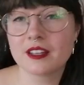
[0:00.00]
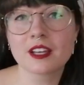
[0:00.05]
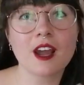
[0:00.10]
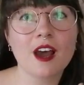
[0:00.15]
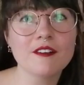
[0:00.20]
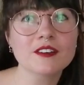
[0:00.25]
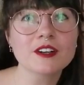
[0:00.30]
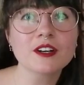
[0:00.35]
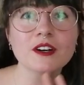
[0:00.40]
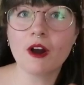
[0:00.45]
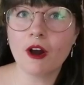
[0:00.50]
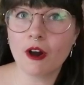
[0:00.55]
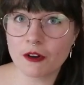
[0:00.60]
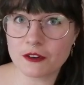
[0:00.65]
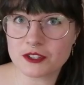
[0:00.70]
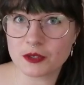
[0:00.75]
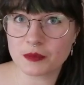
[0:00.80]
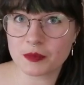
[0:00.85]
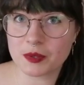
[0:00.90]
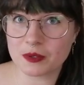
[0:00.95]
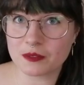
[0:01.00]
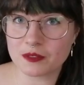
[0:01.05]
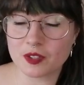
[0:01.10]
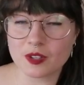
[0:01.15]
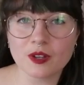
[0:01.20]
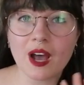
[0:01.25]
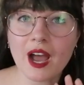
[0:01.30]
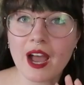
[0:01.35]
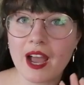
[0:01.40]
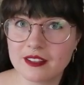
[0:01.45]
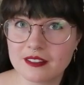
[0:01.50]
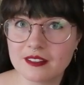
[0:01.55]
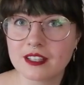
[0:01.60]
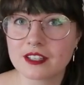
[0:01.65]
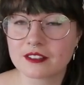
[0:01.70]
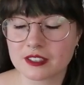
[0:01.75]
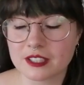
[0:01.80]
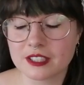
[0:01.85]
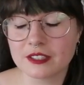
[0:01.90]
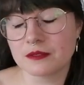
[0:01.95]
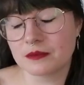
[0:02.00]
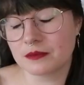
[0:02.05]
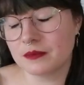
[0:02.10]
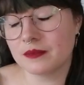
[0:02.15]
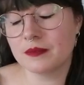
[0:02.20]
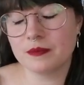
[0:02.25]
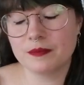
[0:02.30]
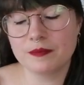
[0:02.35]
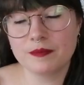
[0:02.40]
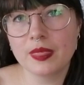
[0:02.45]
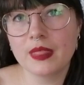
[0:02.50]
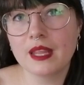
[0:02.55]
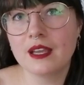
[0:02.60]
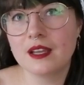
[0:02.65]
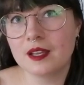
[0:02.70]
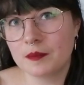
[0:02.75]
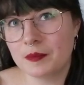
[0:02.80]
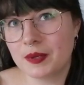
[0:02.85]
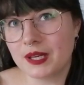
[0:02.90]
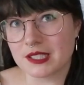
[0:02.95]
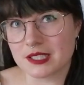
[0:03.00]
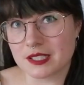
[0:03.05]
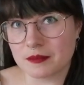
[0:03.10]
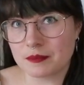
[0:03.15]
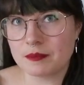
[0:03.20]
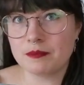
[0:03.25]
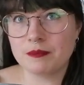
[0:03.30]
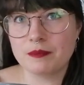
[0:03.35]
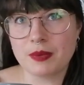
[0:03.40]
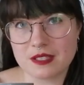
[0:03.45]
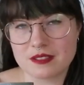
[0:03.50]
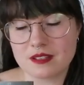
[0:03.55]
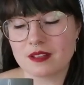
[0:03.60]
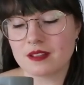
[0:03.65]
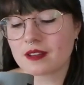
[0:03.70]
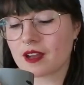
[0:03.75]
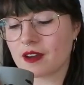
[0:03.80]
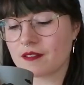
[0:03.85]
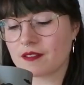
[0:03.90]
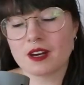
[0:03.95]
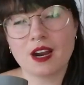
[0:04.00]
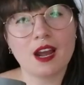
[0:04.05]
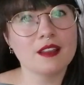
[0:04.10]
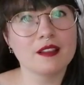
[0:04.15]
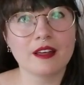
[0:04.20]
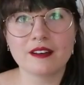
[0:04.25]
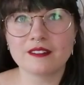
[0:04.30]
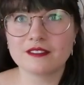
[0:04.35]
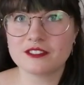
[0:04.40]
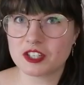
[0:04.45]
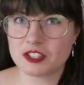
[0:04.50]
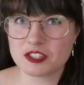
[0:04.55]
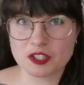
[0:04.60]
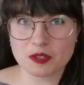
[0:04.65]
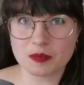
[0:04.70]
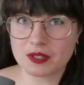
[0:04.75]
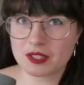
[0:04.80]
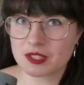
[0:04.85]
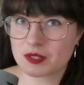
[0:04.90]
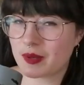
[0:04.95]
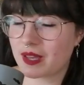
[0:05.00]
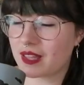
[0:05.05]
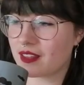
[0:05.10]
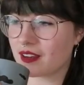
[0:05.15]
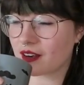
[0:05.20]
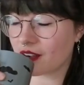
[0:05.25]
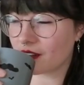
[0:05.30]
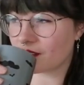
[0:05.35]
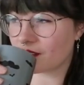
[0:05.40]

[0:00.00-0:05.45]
The cover, also beautiful. I literally picked it based on the cover. I love judging books by their